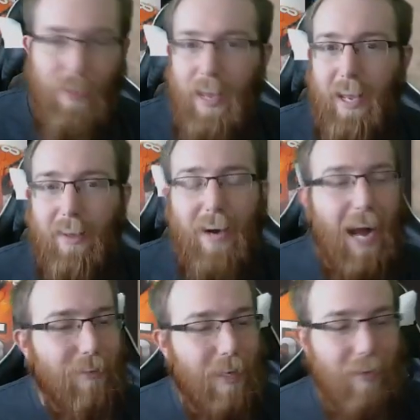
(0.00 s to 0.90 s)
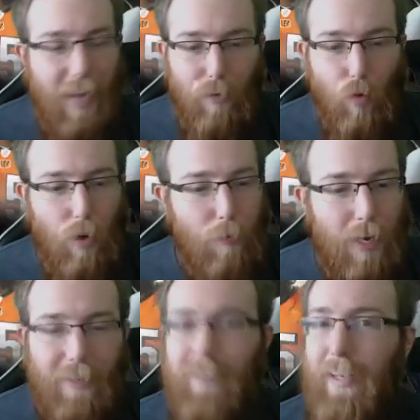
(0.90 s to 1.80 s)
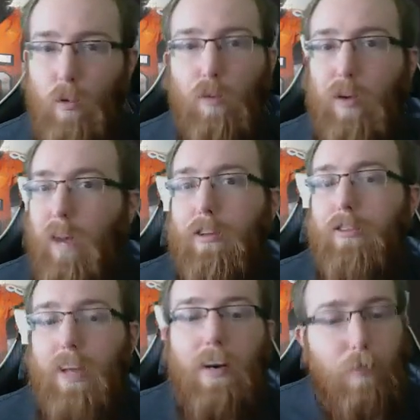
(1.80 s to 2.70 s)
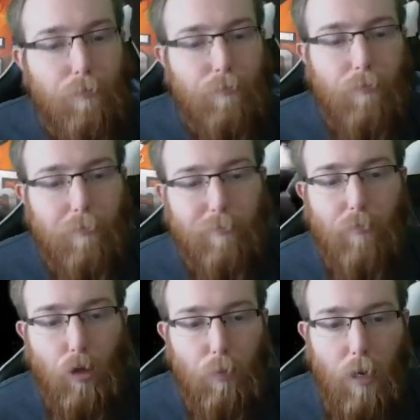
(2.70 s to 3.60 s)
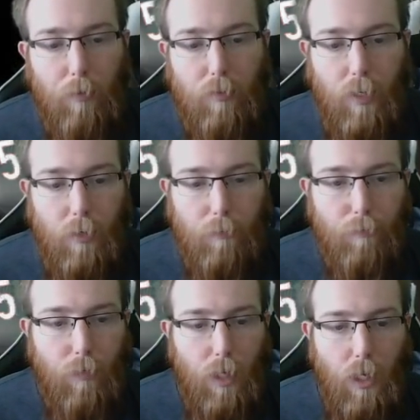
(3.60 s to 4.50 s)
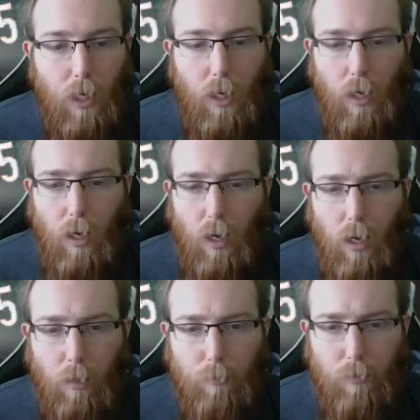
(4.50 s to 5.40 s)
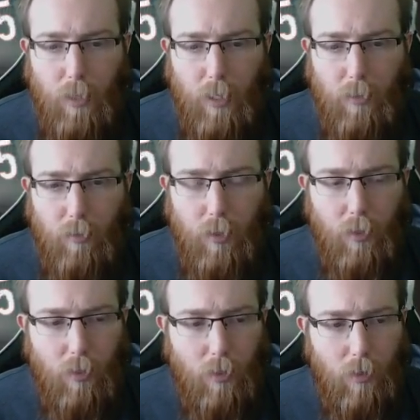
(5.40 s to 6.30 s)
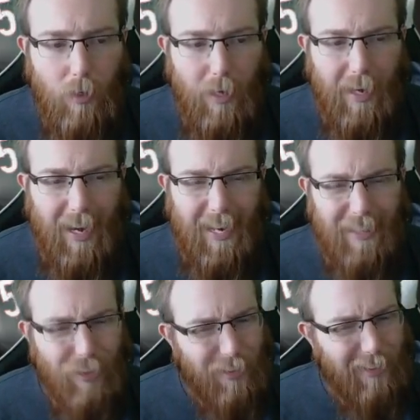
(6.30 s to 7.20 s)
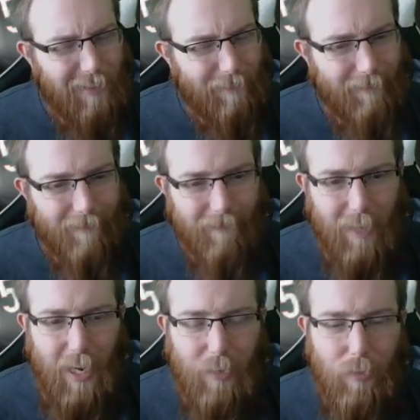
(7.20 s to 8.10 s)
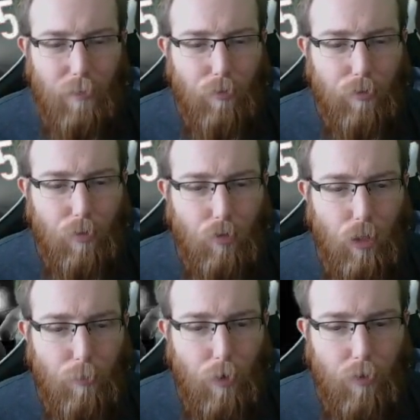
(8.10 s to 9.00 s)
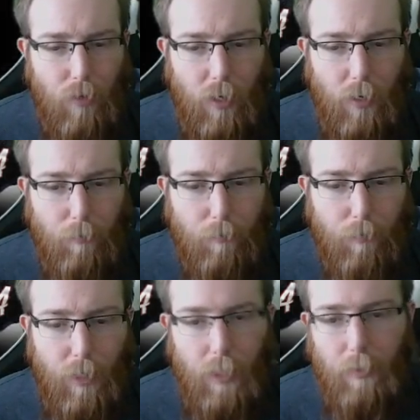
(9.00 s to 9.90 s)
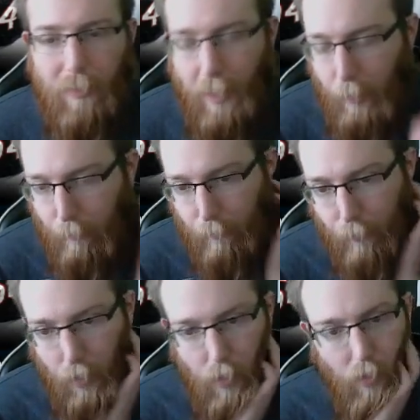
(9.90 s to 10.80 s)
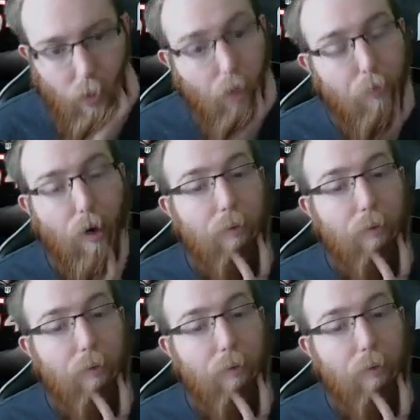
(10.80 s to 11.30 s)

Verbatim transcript: at the, the last like 10, 20 minutes, it will probably sell. It will probably sell. Um, Dent. I, I see him for so cheap all the time. And good